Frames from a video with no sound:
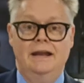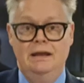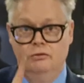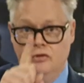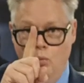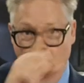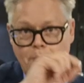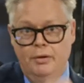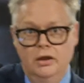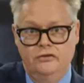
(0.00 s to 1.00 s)
and he was the
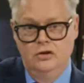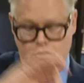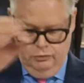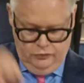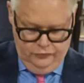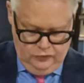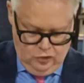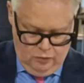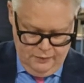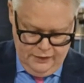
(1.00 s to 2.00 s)
one person who was on some
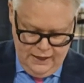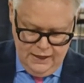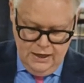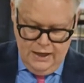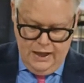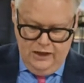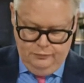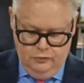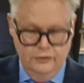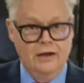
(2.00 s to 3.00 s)
comment there.
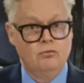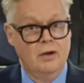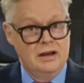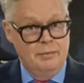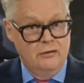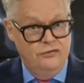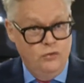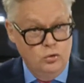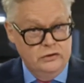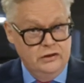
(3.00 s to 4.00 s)
Estimate on that ran about
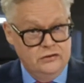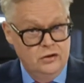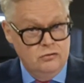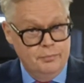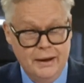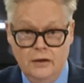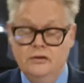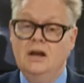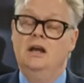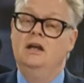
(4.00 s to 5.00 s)
£400 to
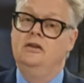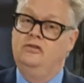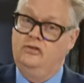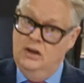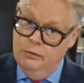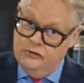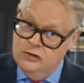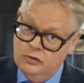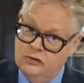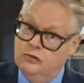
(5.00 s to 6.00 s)
£600. Serious
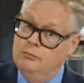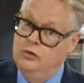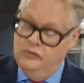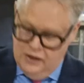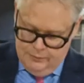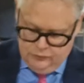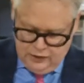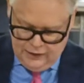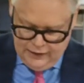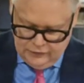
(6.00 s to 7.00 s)
interest from museums
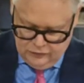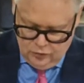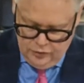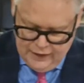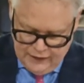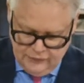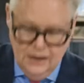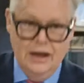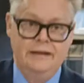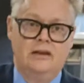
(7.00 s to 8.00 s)
and collectors on that.
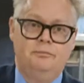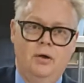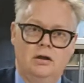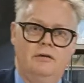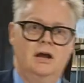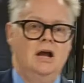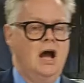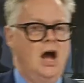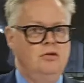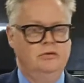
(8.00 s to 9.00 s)
And that's part of a
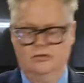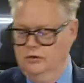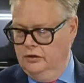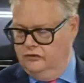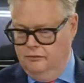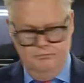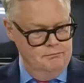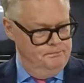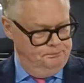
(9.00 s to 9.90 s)
hundreds of lots of